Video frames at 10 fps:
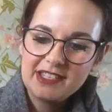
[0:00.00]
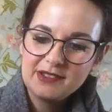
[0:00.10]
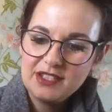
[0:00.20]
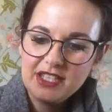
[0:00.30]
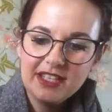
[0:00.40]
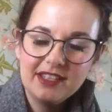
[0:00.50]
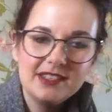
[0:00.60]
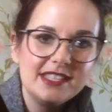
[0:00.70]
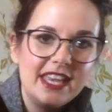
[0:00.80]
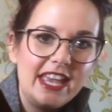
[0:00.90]
So as you can
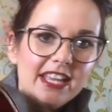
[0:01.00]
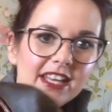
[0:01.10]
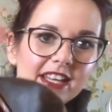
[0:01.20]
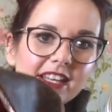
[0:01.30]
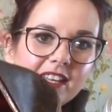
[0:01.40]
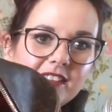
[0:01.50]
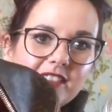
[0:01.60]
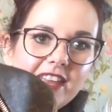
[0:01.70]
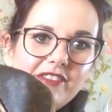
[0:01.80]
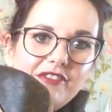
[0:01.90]
see,
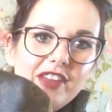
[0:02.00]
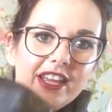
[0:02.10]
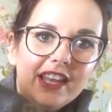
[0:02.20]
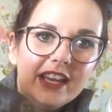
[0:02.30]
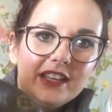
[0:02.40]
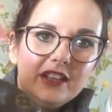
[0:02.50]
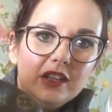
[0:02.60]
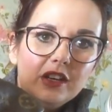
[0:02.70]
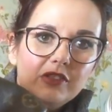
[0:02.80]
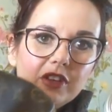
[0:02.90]
they fit like a
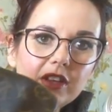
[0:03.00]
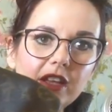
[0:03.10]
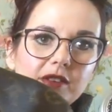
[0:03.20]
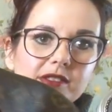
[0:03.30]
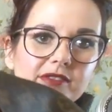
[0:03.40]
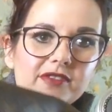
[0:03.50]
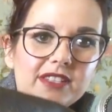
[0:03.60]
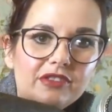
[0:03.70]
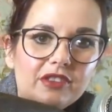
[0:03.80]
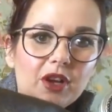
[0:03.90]
glove. Got loads of
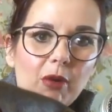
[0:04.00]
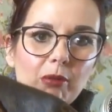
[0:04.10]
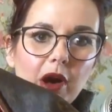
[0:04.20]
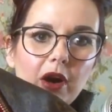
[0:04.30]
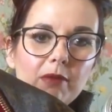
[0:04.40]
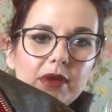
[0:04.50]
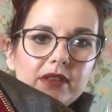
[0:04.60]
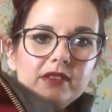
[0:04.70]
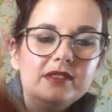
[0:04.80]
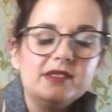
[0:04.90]
different
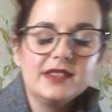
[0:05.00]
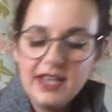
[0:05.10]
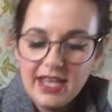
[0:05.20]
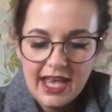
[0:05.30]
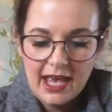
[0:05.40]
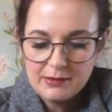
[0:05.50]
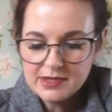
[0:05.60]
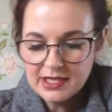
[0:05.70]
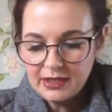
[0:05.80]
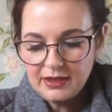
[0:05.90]
compartments.
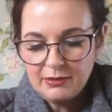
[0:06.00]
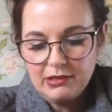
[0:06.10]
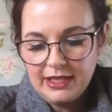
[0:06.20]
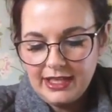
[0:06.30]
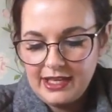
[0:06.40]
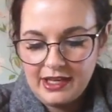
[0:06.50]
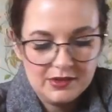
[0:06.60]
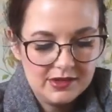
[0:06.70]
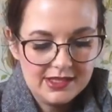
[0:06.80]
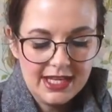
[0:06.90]
Absolutely brilliant. I'll
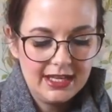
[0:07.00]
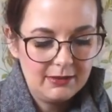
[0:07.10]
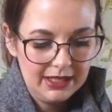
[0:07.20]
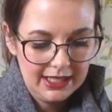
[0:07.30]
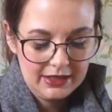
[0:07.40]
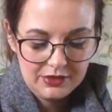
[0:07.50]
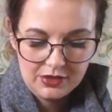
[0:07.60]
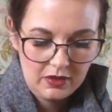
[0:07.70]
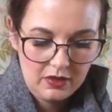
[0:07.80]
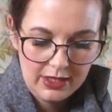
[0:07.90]
just take it back out and
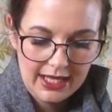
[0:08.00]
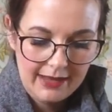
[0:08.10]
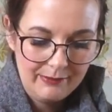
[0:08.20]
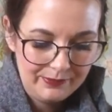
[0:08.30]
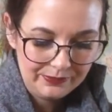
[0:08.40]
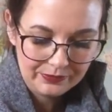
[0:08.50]
show you again.